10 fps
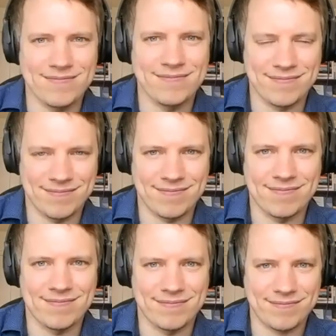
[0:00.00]
actually mm.
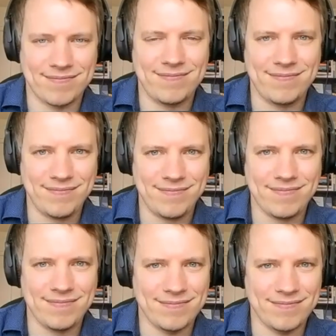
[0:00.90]
then discover their own
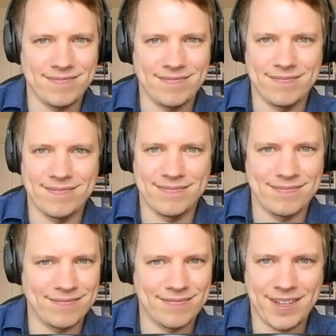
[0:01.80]
true desire, you
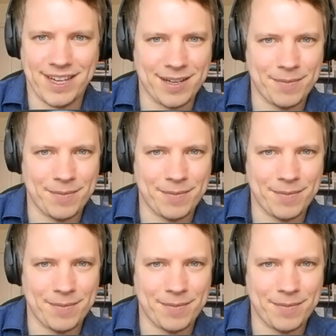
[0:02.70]
know. Getting